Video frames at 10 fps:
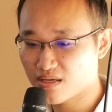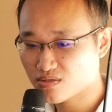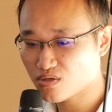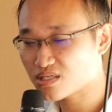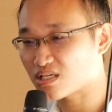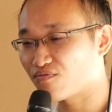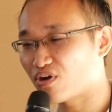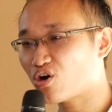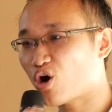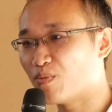So this is a
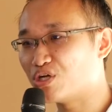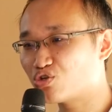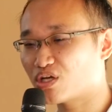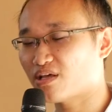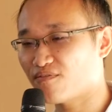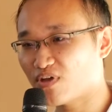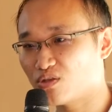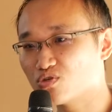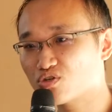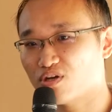very common trick that fake
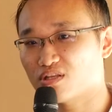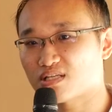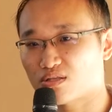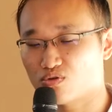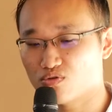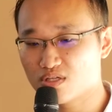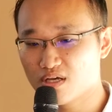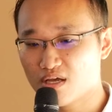news creators like to use.